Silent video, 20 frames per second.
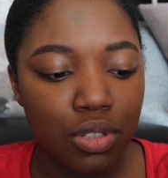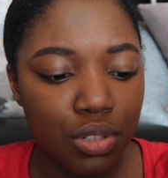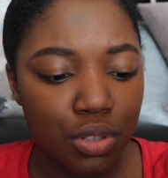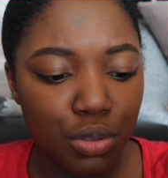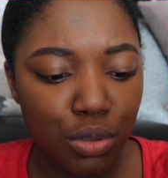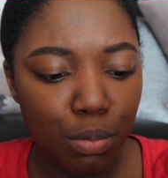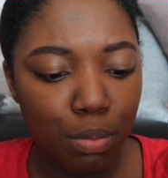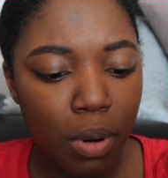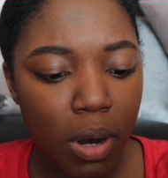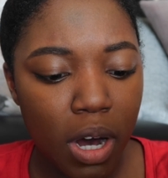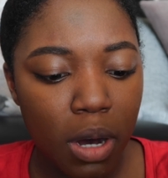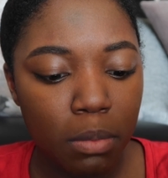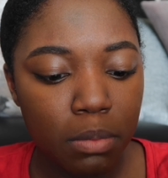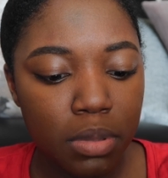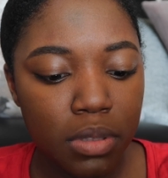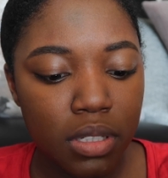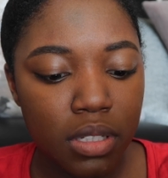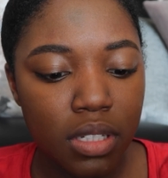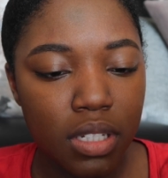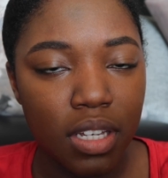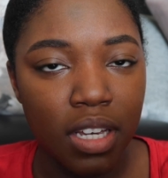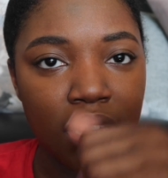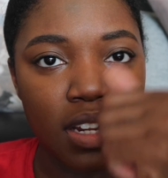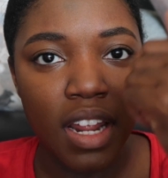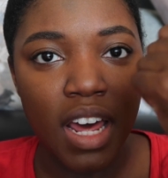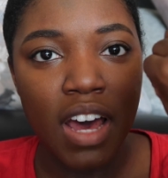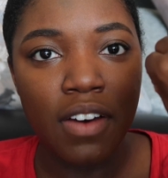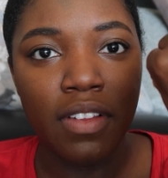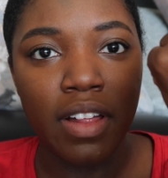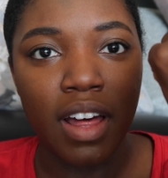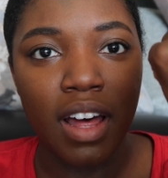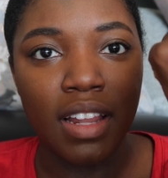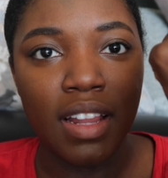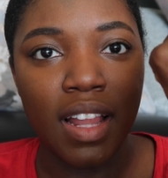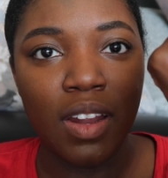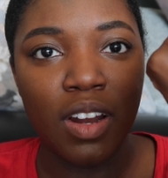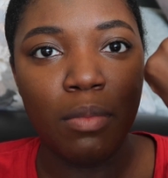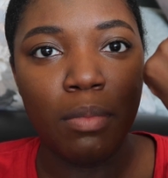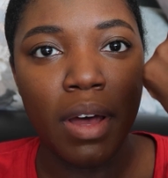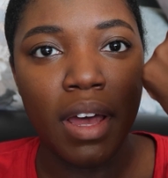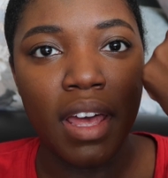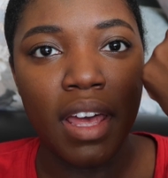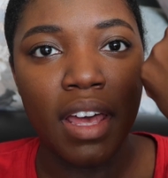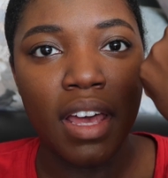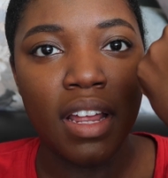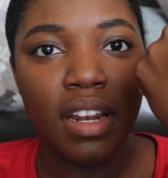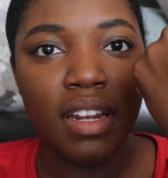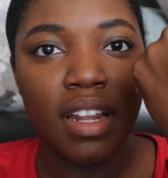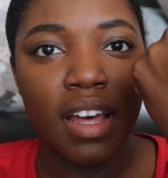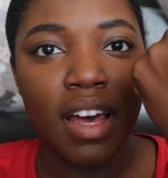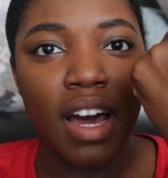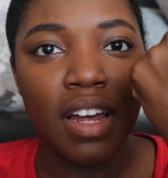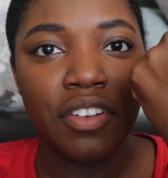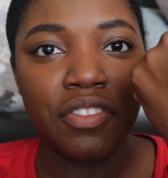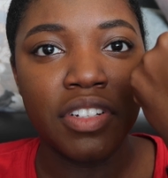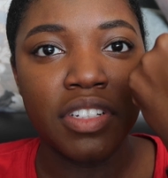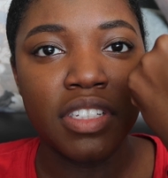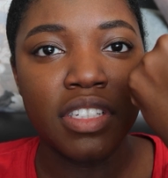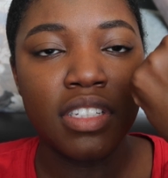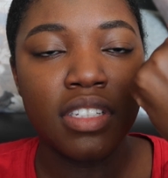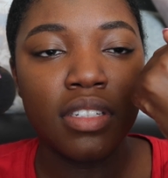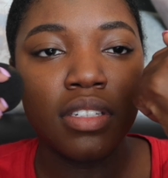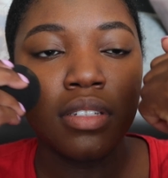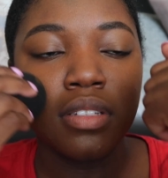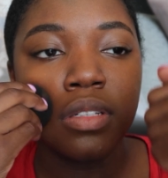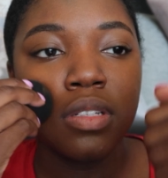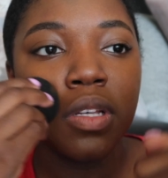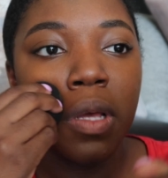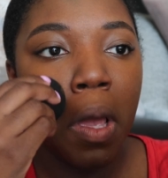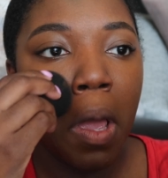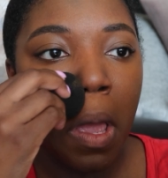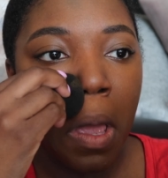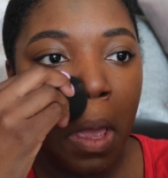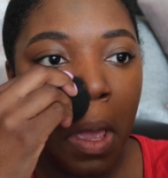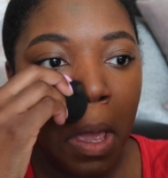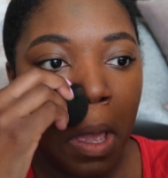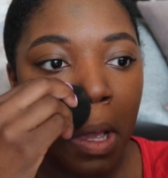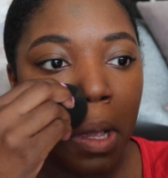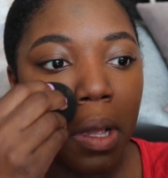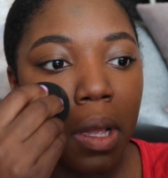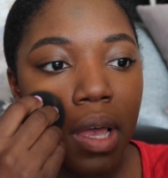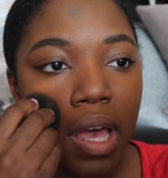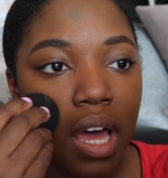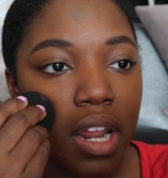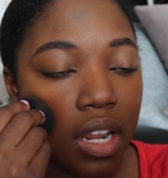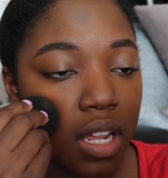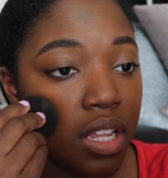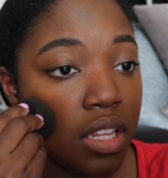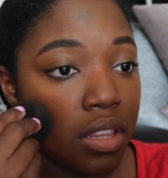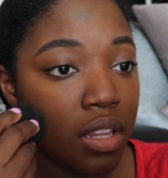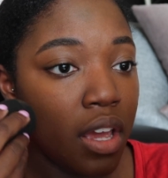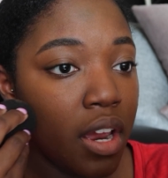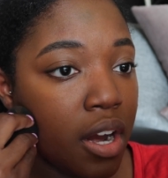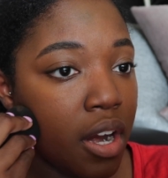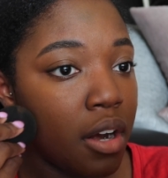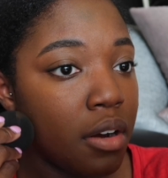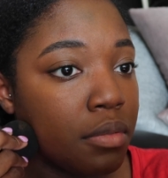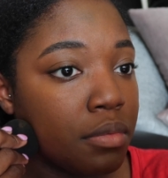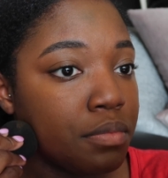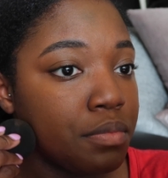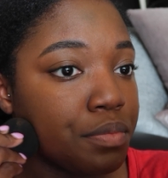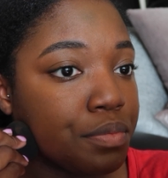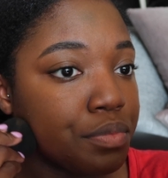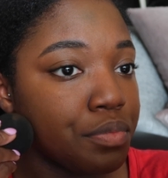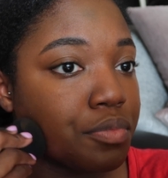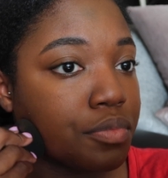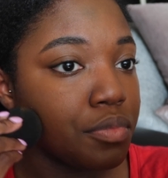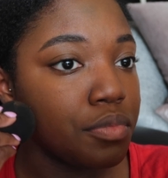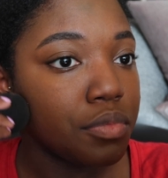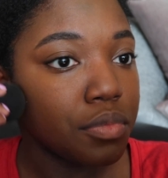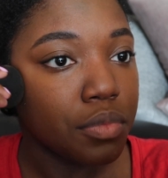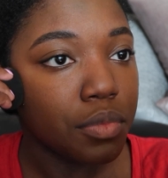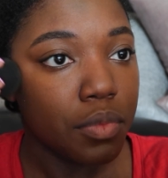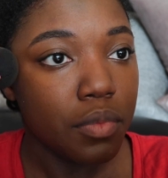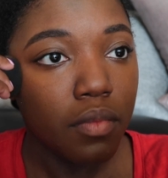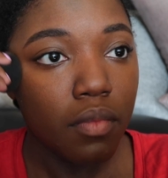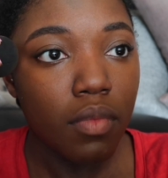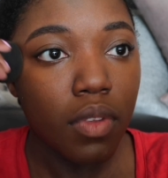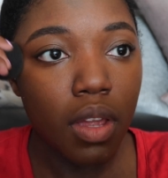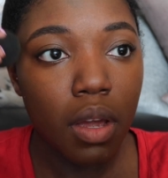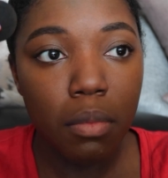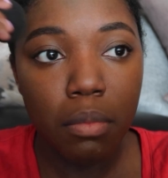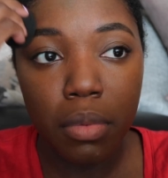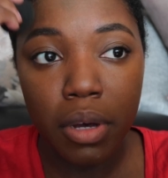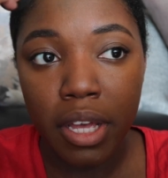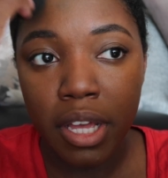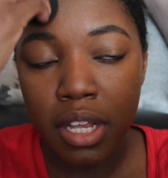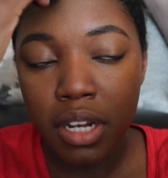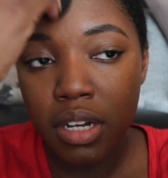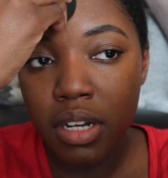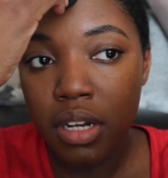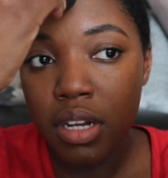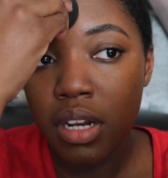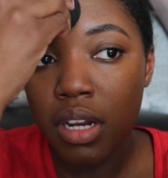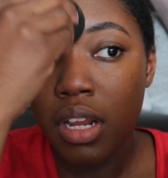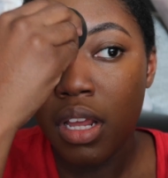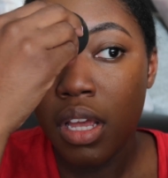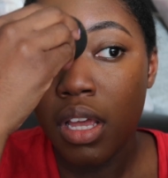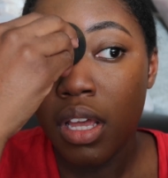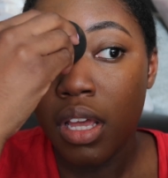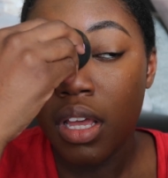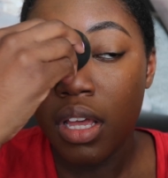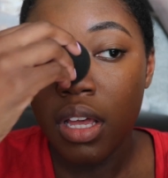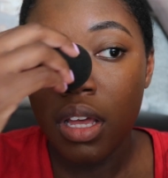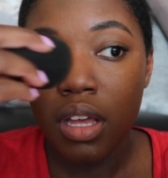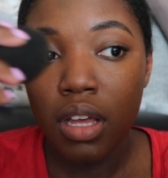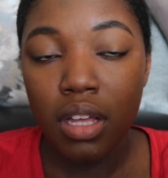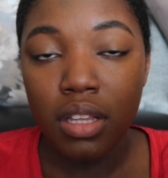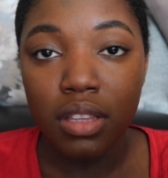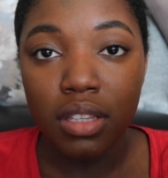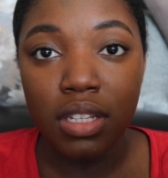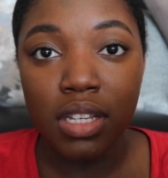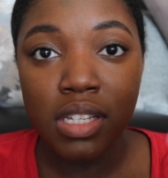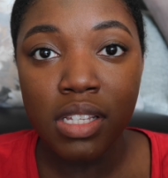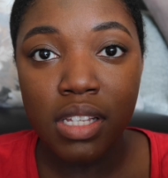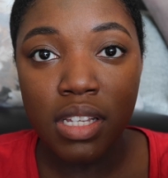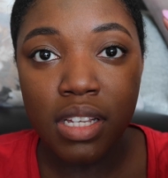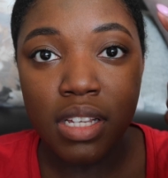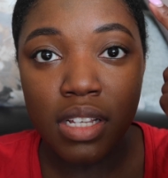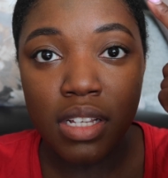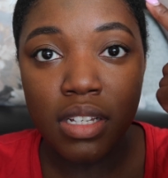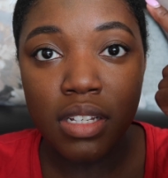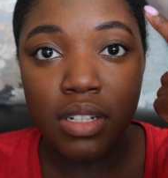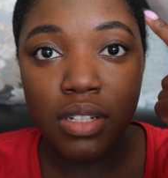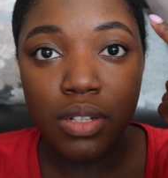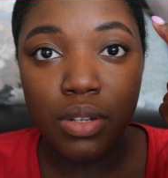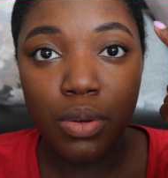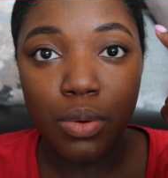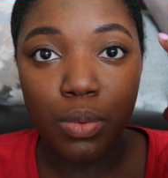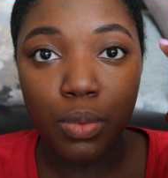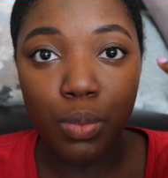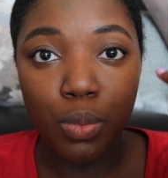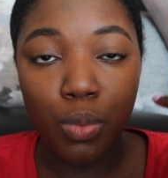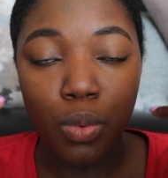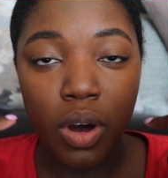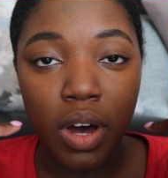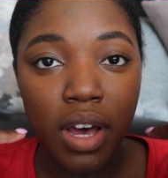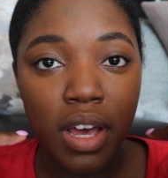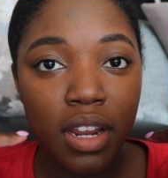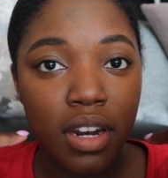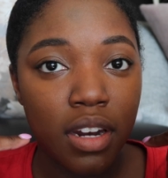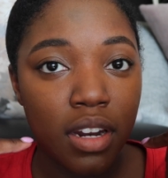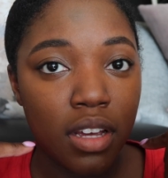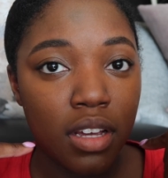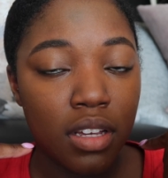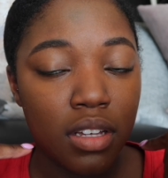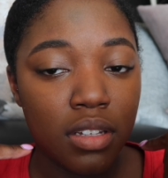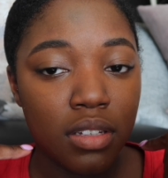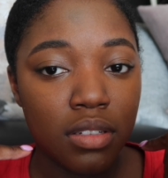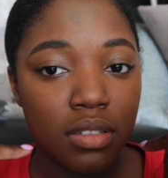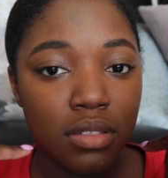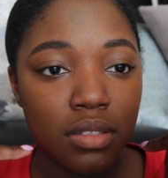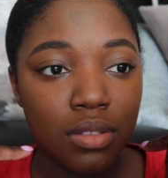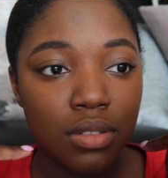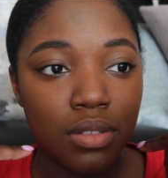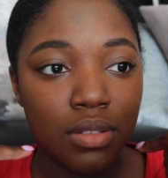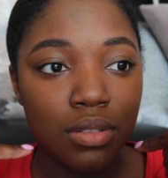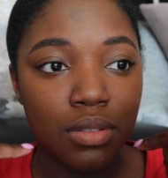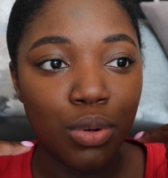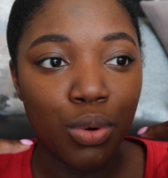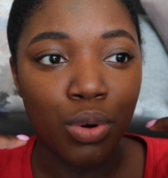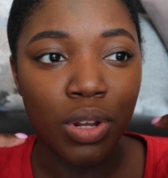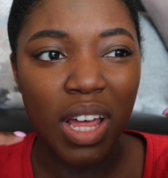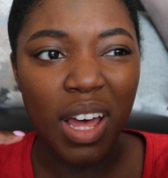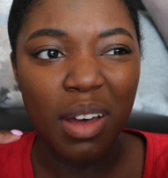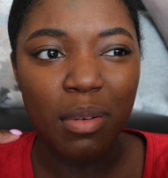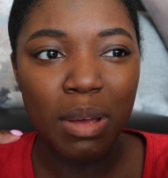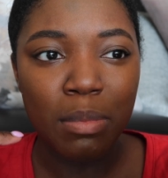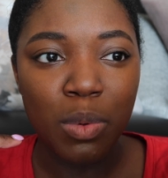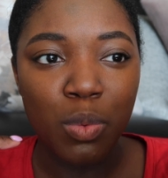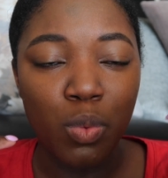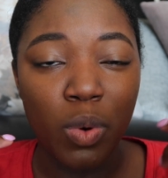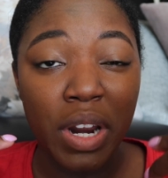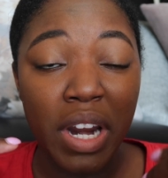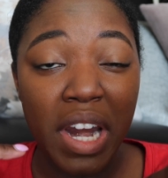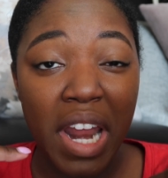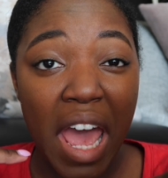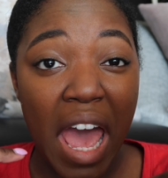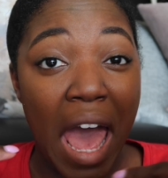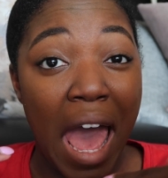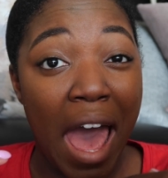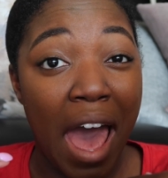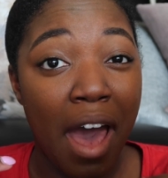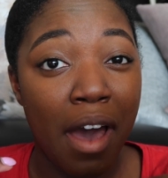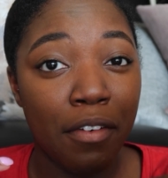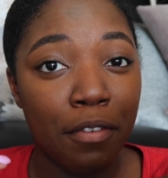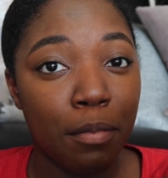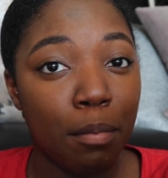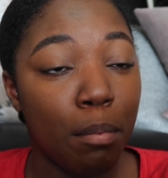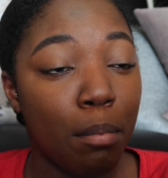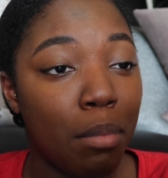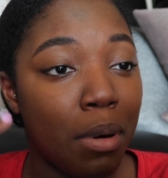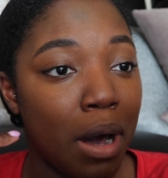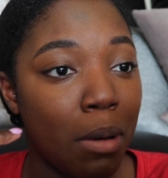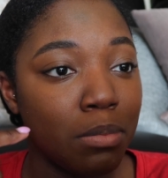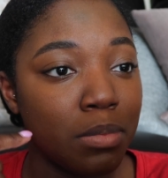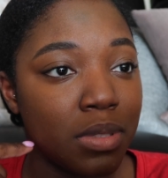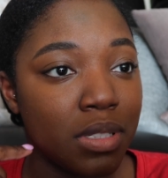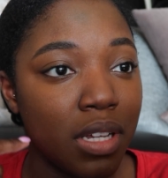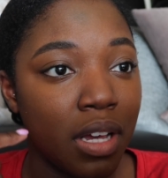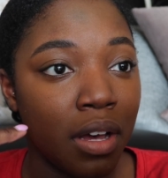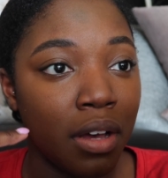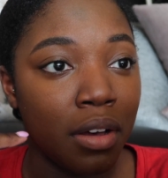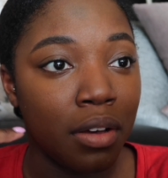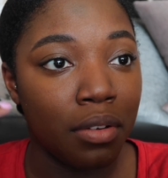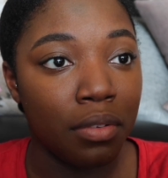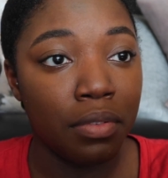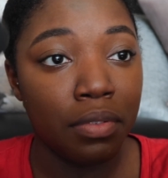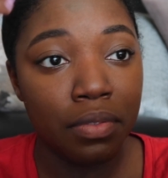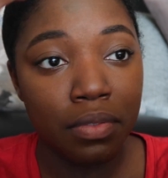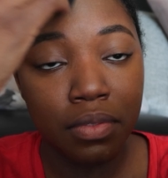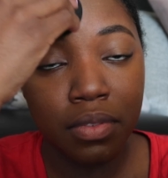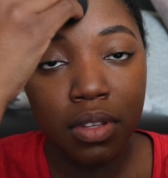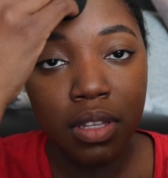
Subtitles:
2 pumps, and I have like a lot on my hand that kind of just got in there. But this is 1 or like maybe 1.5 pumps of